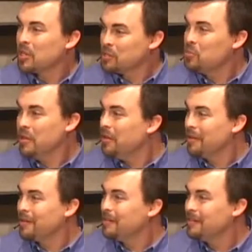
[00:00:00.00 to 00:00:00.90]
Because we
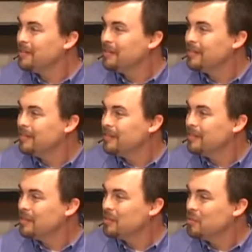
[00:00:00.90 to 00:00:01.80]
are
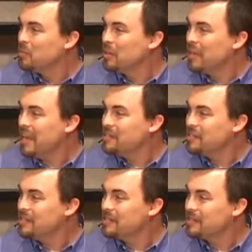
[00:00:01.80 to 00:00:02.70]
when we're
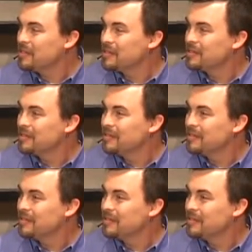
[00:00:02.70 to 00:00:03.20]
engaging in these things.